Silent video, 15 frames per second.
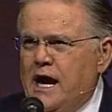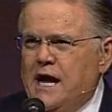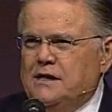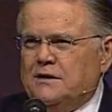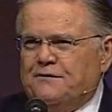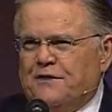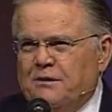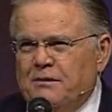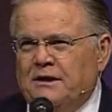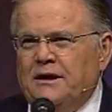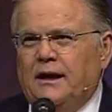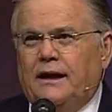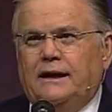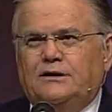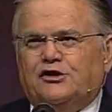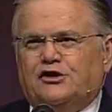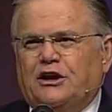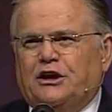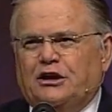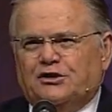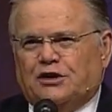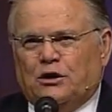8 of them in 8
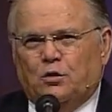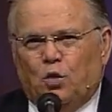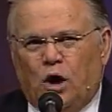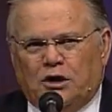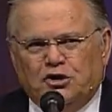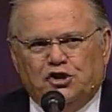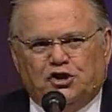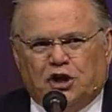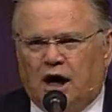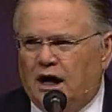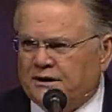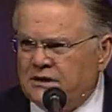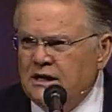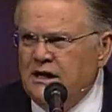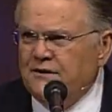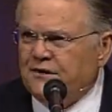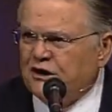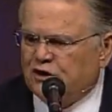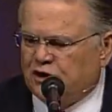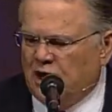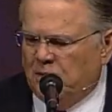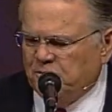cities at one shot.
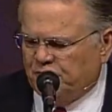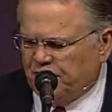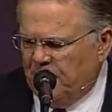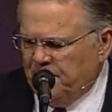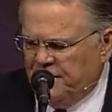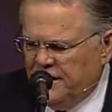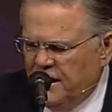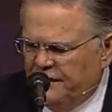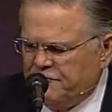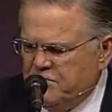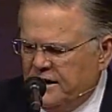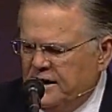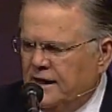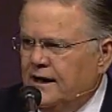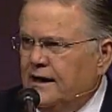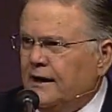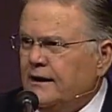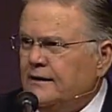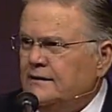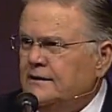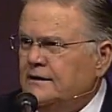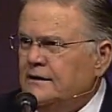This comes from the FBI.
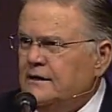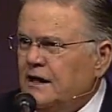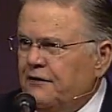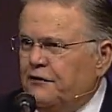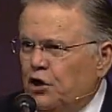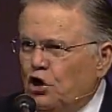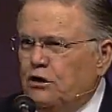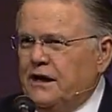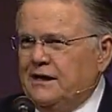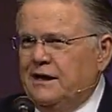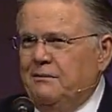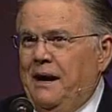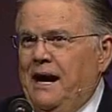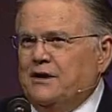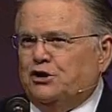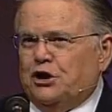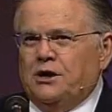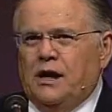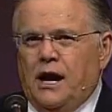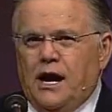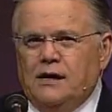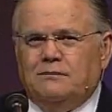If you can imagine
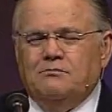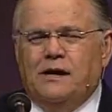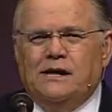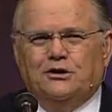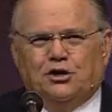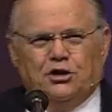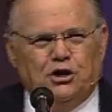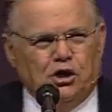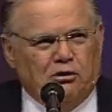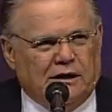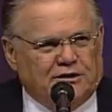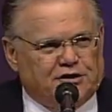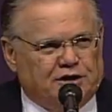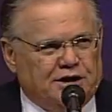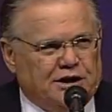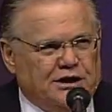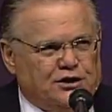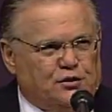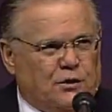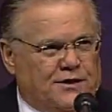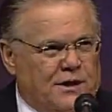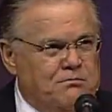8 major U.S.
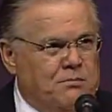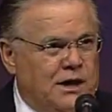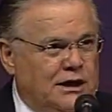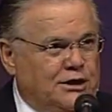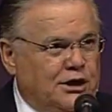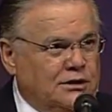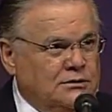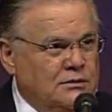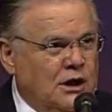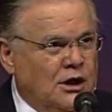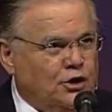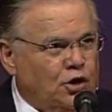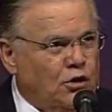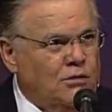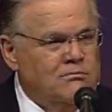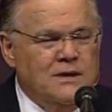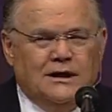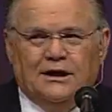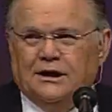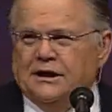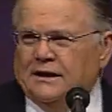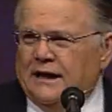cities with 1 million to 1.5
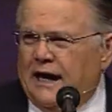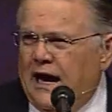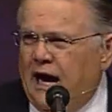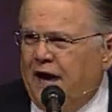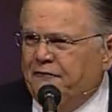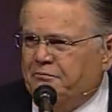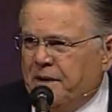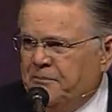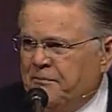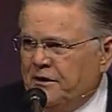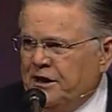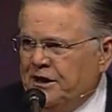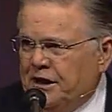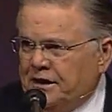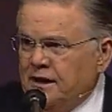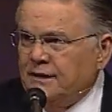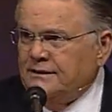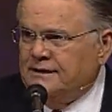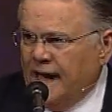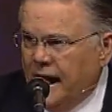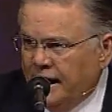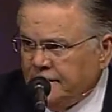million people in it
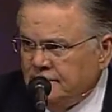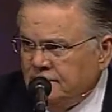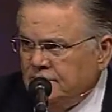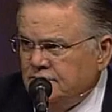dead,